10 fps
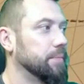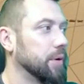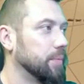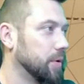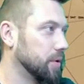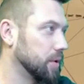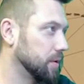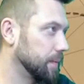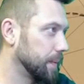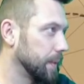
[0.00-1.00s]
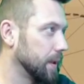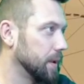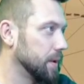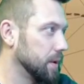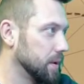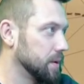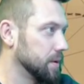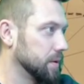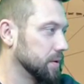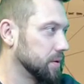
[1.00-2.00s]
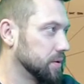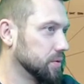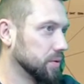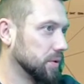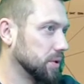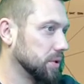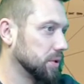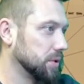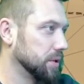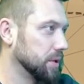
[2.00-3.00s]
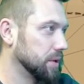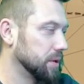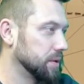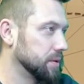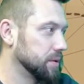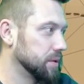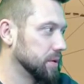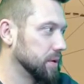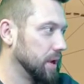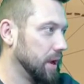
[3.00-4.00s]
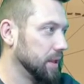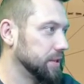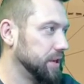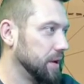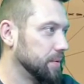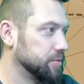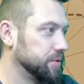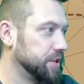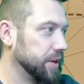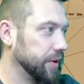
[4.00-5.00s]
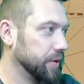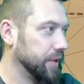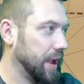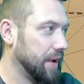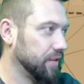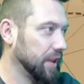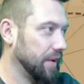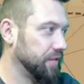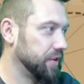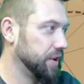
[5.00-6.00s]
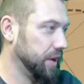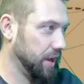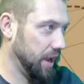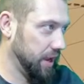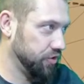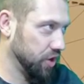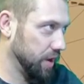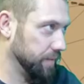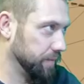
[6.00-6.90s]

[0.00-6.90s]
purple. Cool. Let's see how much material they have left in Asia.